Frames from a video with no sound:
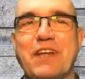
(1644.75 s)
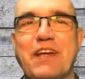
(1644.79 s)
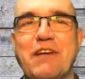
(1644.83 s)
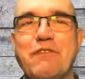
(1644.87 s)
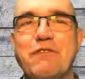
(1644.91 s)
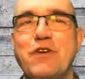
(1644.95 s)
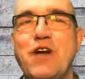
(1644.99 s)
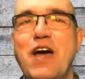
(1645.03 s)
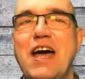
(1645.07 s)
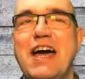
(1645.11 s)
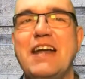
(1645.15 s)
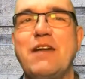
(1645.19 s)

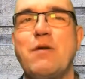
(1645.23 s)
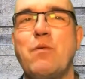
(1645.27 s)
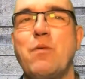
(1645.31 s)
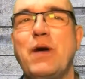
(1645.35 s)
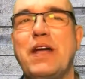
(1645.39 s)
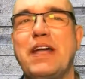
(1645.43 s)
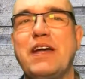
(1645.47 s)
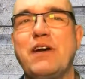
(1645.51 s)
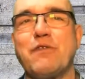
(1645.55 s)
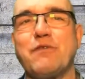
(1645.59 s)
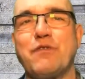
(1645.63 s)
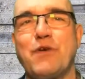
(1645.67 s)
If you had a
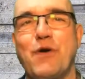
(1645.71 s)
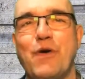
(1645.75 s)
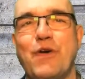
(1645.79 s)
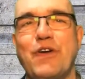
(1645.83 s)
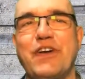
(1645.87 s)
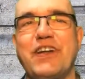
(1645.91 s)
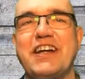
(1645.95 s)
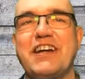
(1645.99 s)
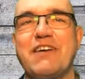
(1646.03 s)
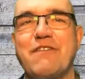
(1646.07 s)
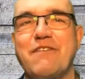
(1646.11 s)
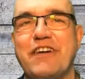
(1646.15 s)
way of
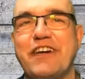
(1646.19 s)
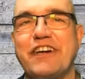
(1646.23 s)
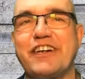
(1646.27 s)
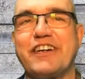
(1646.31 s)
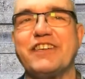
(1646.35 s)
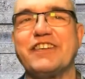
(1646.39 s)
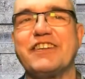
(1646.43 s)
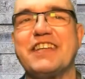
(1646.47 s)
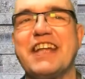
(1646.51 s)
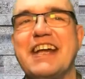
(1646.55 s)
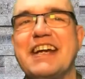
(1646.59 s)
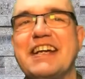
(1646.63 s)
earning a
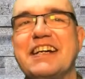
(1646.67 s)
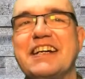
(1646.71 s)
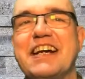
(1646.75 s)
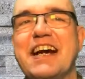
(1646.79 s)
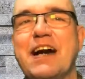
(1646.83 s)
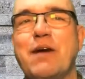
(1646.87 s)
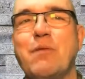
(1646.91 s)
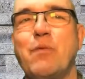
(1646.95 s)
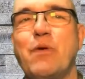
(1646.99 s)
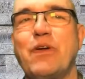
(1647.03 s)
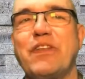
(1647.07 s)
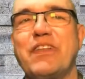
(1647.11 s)
very good
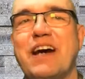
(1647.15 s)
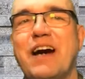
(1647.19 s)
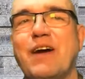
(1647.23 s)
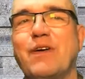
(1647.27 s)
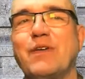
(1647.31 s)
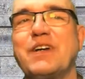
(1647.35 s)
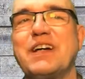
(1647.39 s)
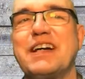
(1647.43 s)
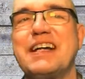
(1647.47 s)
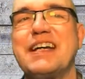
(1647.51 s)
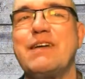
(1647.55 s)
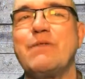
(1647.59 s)
income
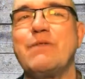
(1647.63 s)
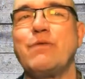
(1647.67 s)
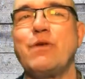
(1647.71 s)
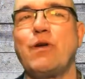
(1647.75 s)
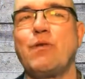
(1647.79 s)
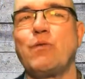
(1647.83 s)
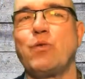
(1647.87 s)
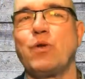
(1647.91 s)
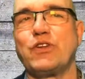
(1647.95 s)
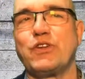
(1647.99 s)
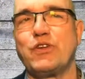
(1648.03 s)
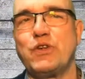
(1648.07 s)
without
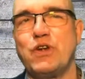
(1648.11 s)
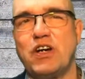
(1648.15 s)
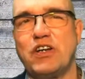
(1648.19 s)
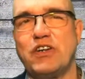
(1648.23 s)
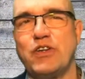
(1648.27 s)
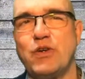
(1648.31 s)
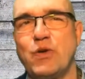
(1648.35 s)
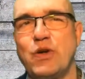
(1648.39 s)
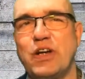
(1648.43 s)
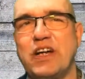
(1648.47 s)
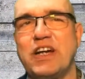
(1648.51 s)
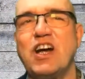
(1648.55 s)
leaving what you are
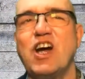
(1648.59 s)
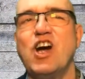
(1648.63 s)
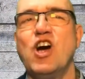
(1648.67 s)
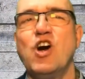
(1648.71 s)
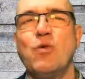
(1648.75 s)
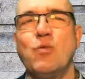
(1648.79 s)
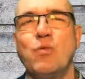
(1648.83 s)
doing,